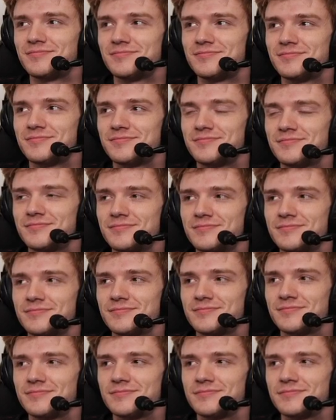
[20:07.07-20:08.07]

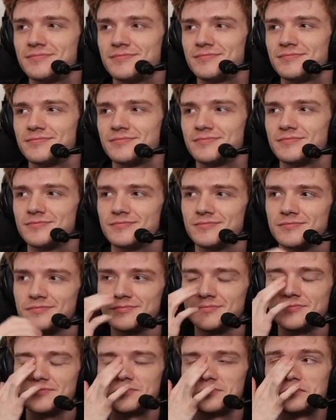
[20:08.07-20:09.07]

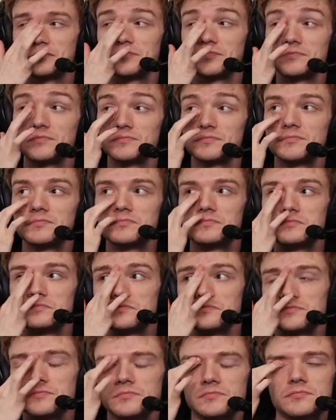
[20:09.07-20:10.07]

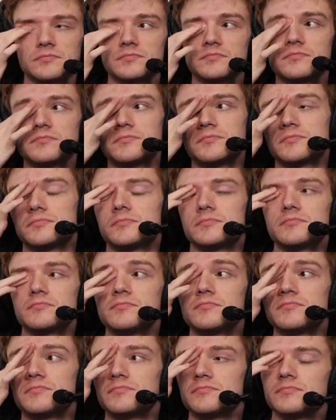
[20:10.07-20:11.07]

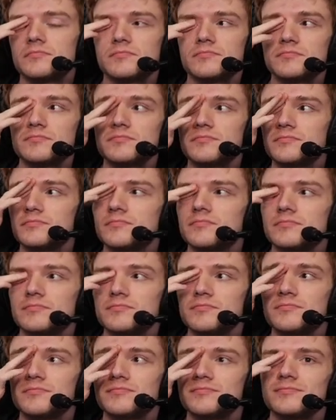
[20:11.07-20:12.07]

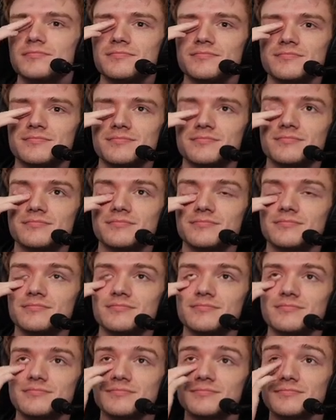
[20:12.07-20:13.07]

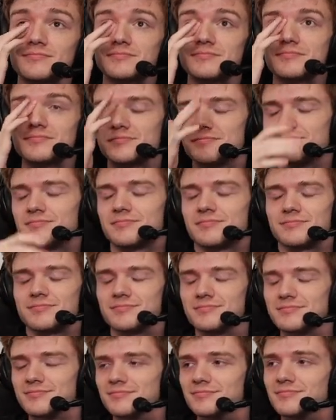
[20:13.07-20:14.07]

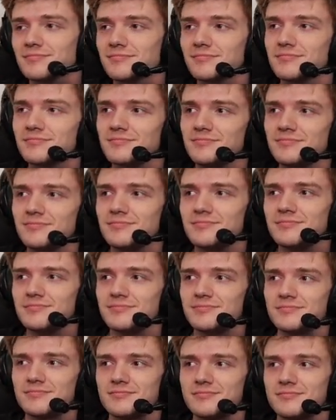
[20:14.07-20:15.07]
(silent)